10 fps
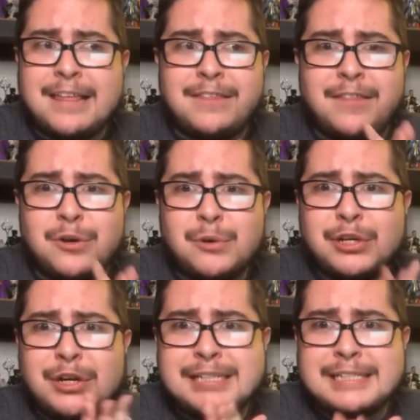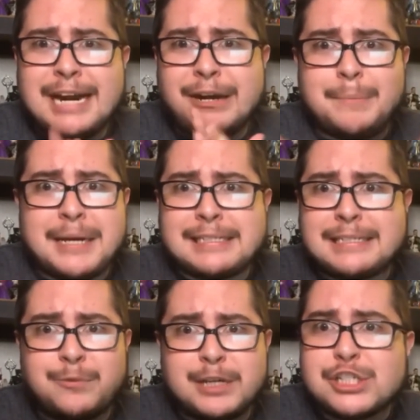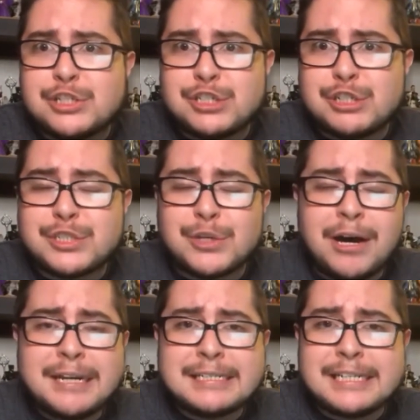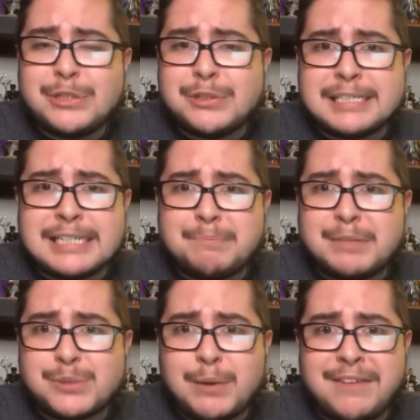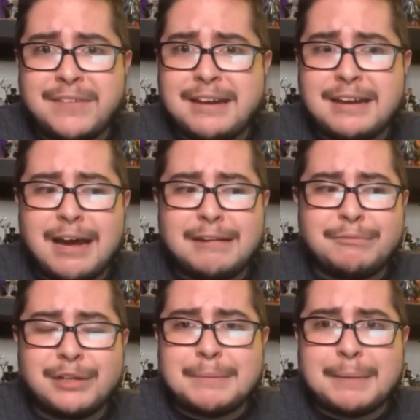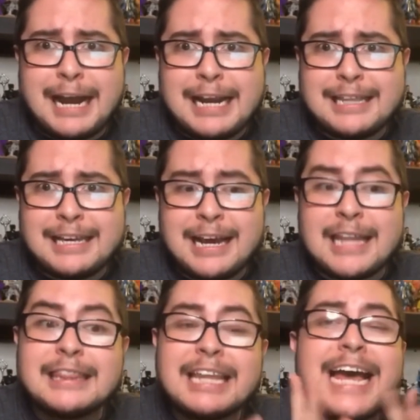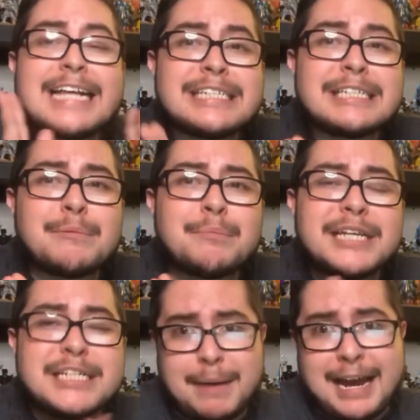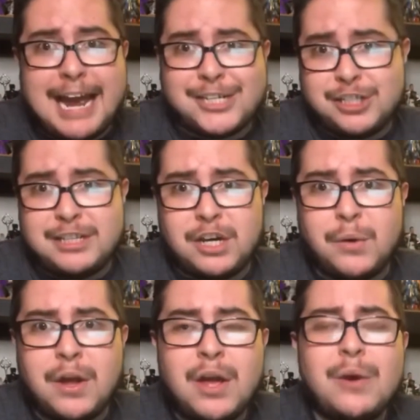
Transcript: Then Goldar and Zach are basically reissues too. So honestly, you could skip this wave and not really buy anything. Unless, please buy Ashley though.